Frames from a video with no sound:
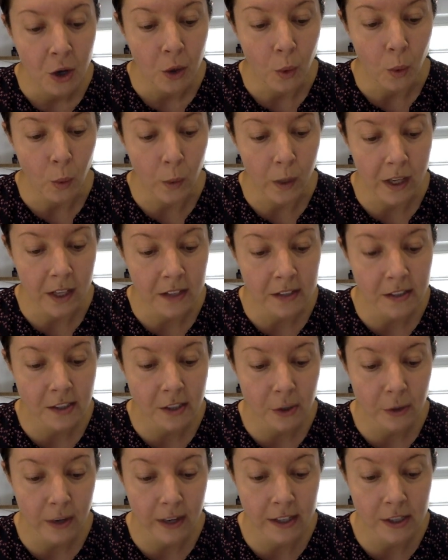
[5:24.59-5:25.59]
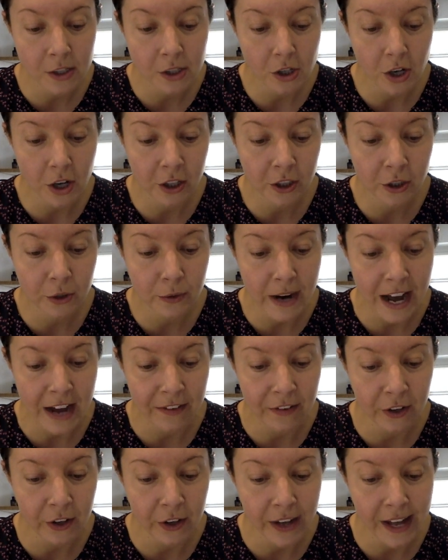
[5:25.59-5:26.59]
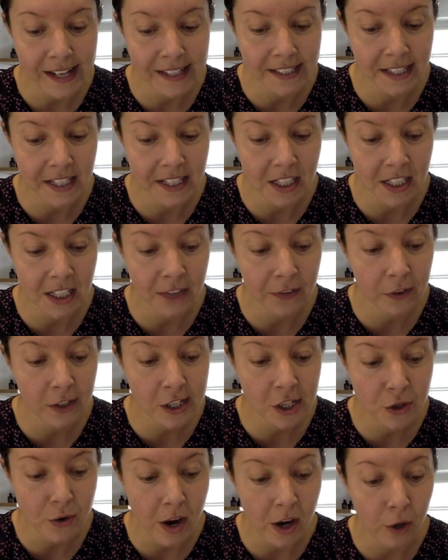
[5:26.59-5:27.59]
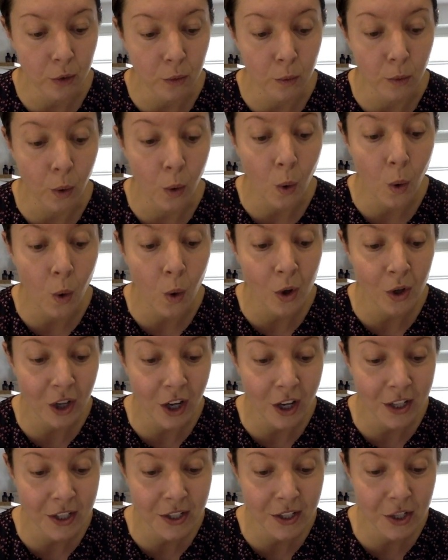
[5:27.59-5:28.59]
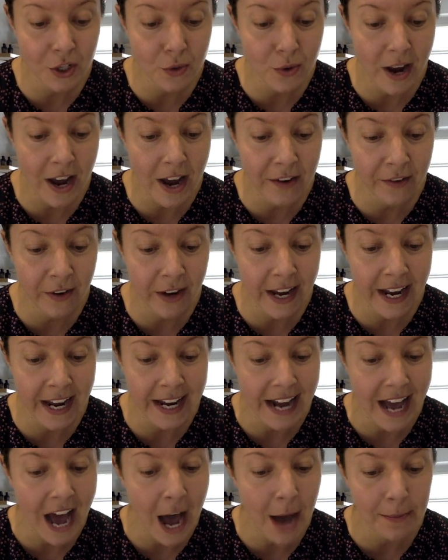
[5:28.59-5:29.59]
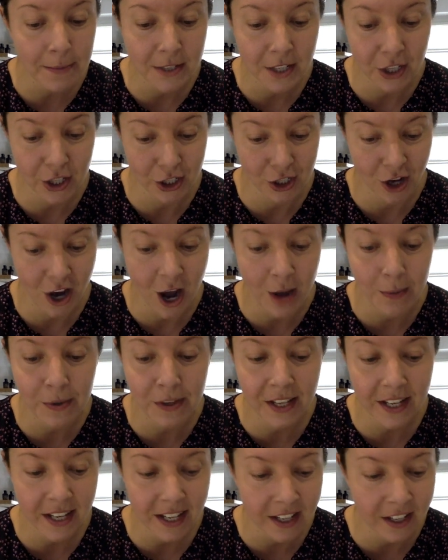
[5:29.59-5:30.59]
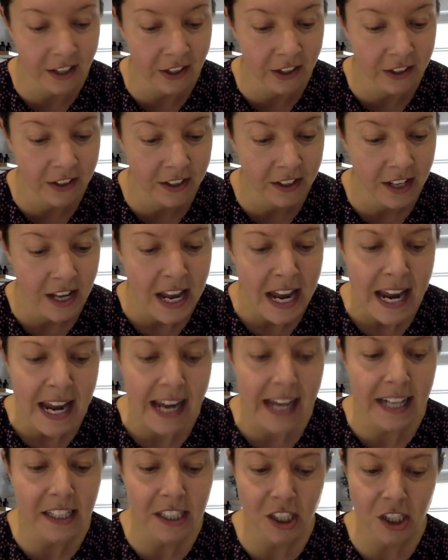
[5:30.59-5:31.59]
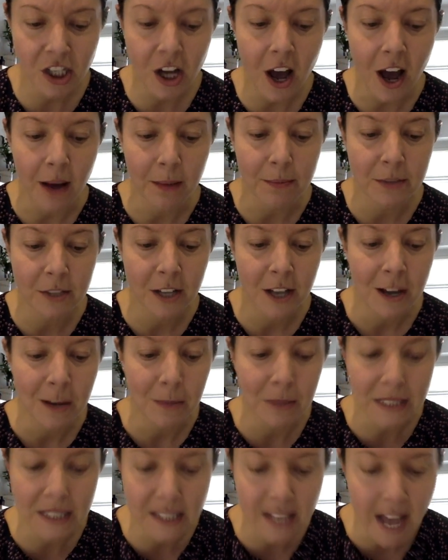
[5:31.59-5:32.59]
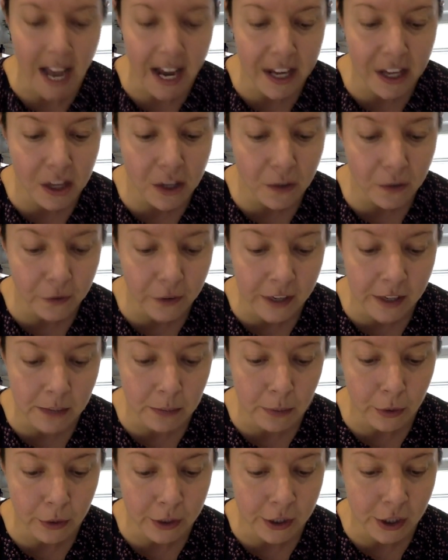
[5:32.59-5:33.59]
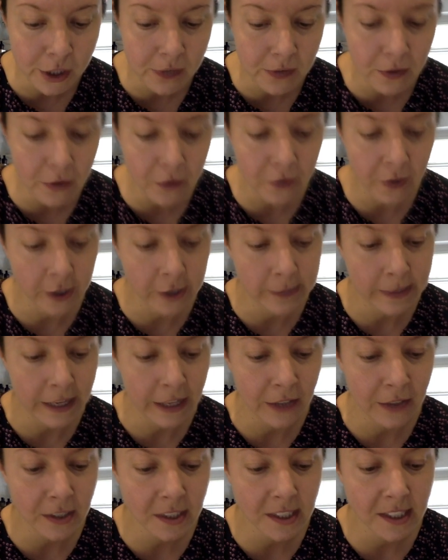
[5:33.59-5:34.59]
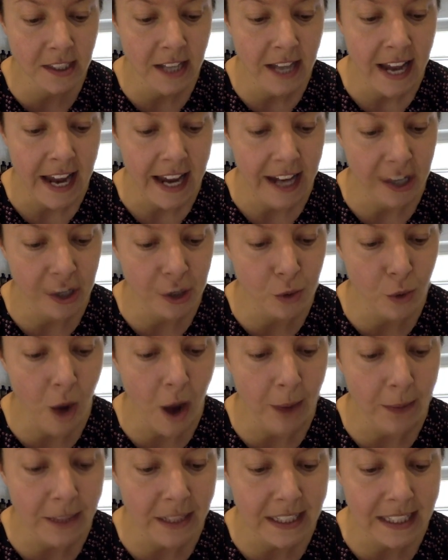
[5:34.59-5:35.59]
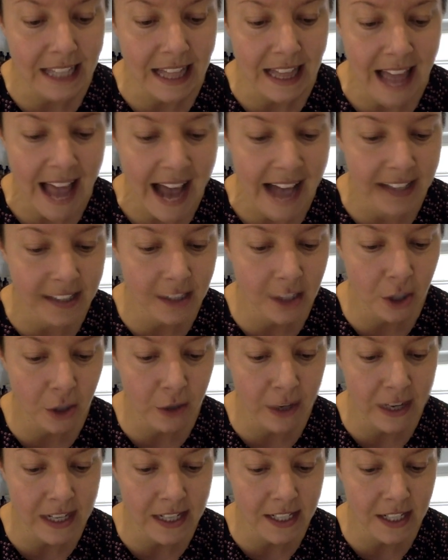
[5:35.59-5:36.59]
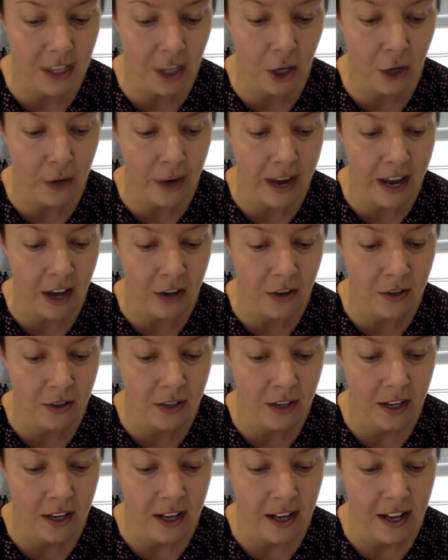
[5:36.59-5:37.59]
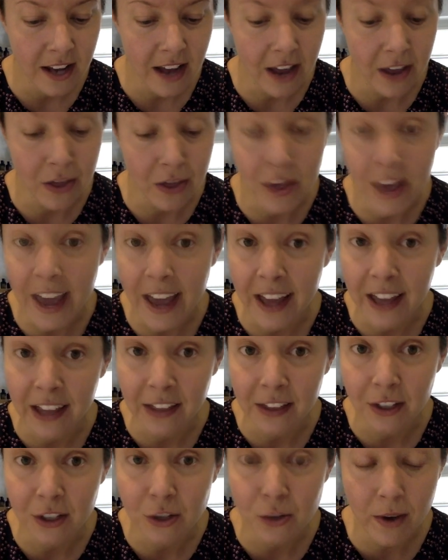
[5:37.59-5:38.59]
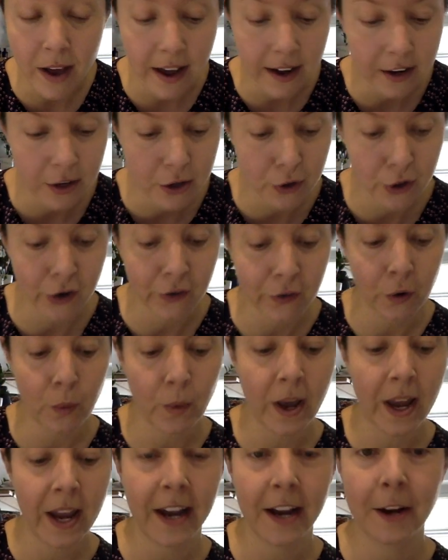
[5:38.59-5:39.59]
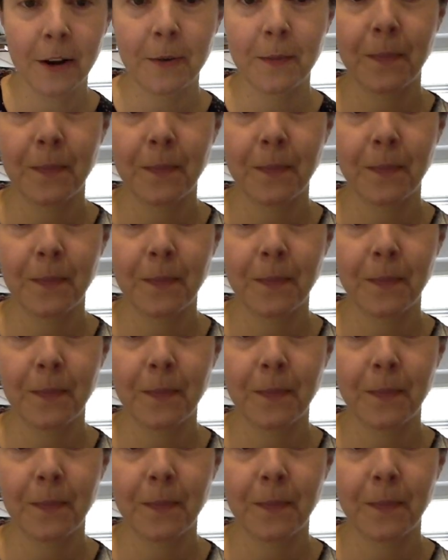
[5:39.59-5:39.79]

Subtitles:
Wheels crunched on gravel as the delivery truck rolled onto the driveway and up to the top of the hill. It stopped beside the front porch of the farmhouse and dropped its last crate to the ground, and then the truck drove away.